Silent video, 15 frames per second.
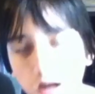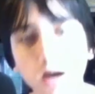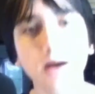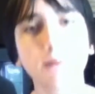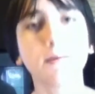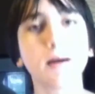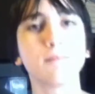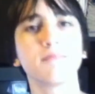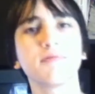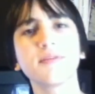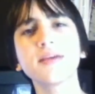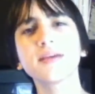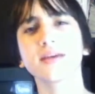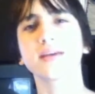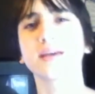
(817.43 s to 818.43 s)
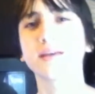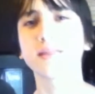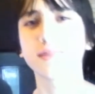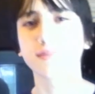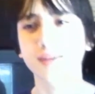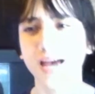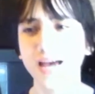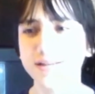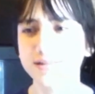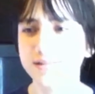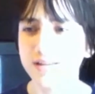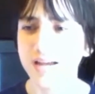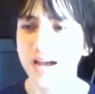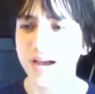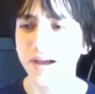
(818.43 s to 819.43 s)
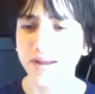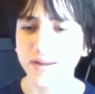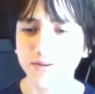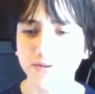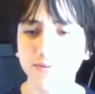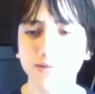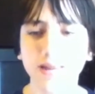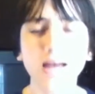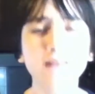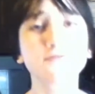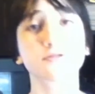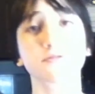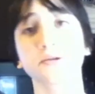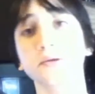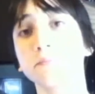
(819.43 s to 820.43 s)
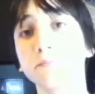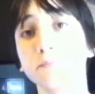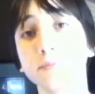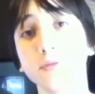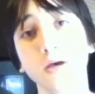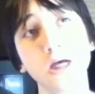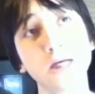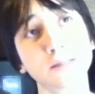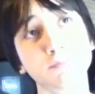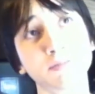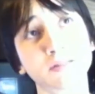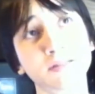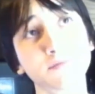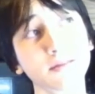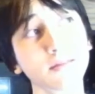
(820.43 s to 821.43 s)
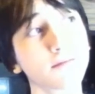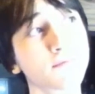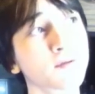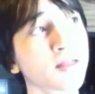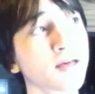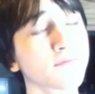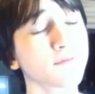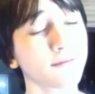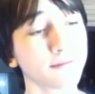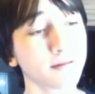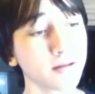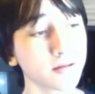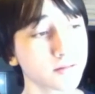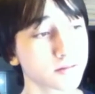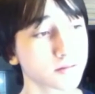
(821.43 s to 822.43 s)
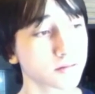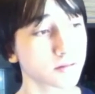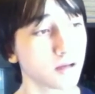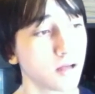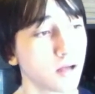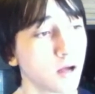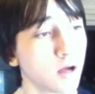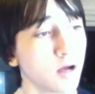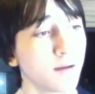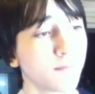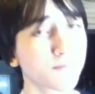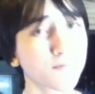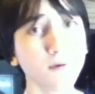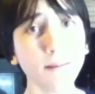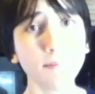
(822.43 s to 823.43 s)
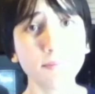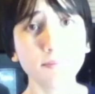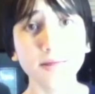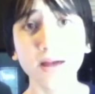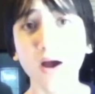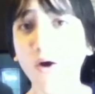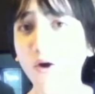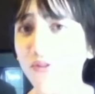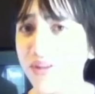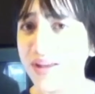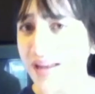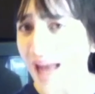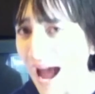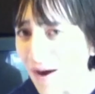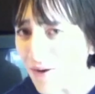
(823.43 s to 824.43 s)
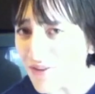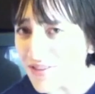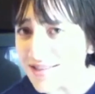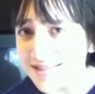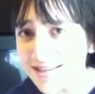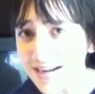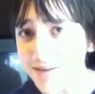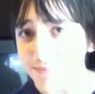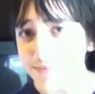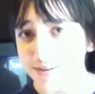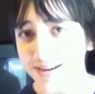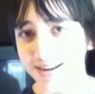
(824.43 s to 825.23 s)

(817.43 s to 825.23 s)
Um, I'm thinking that I do a live stream, specifically for Life on Linux, probably only an hour this time.